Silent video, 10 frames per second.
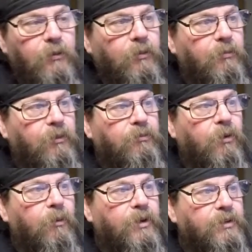
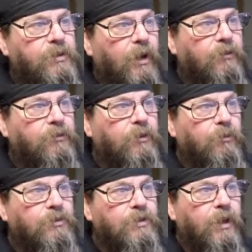before we could test it
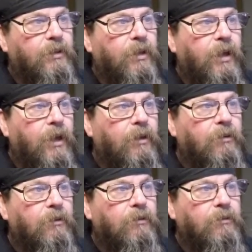was that the
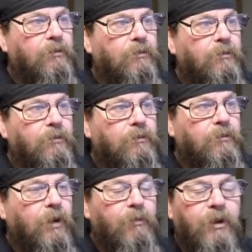handle,
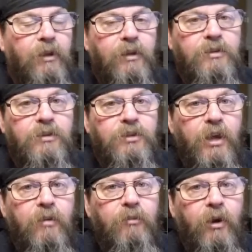I mean, it is a
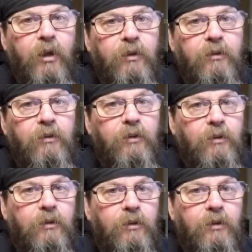chain brake,
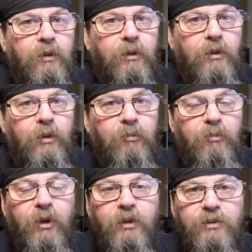
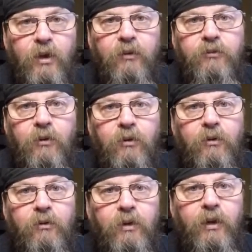but it's
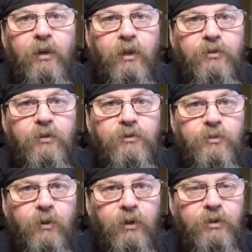also an electric
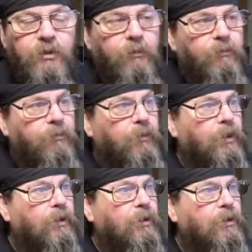switch.
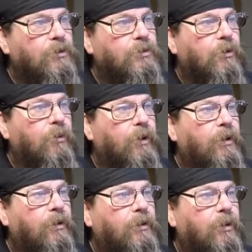So when
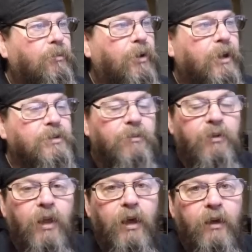the brake is
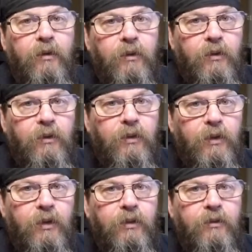applied,
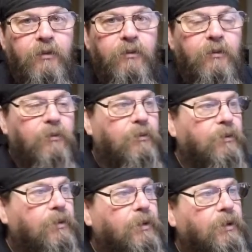it
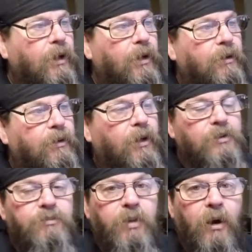
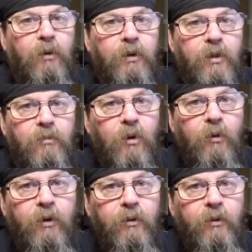cuts power to the motor.